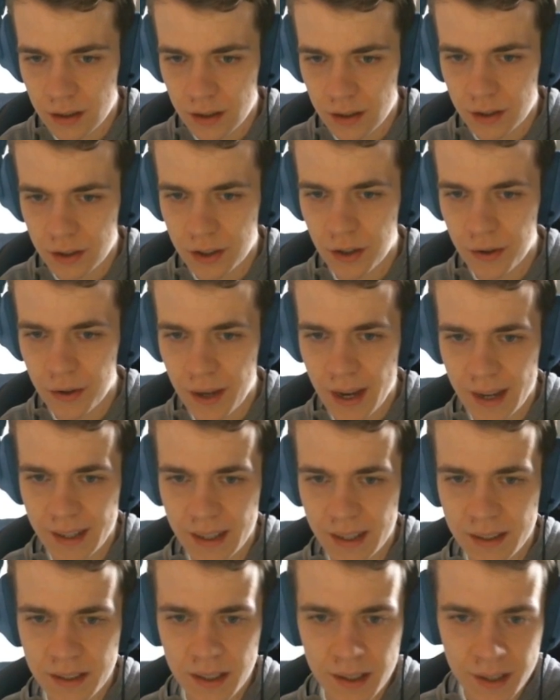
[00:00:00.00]
So yeah,
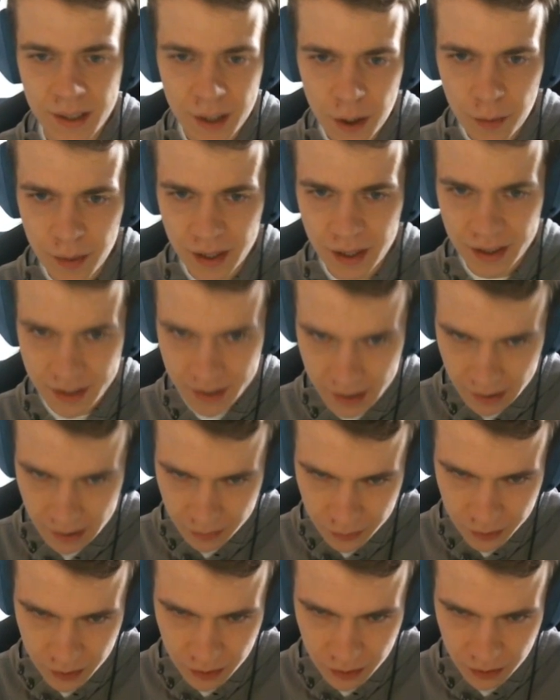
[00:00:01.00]
that's a little bit
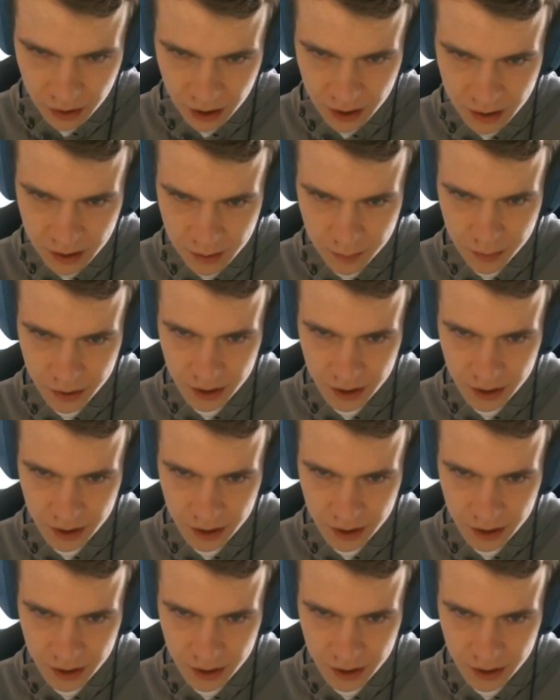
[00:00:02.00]
different,